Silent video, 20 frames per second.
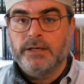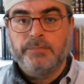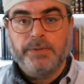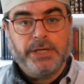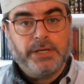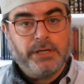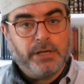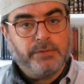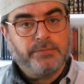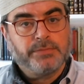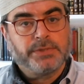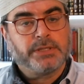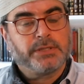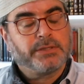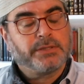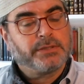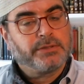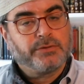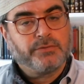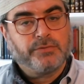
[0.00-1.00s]
becomes
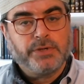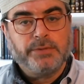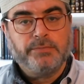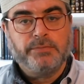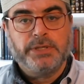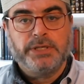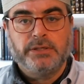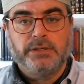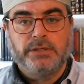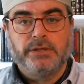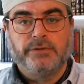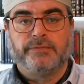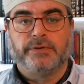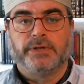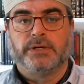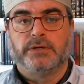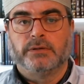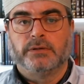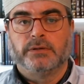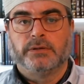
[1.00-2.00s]
extremely
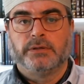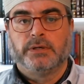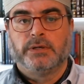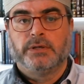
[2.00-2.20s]
difficult,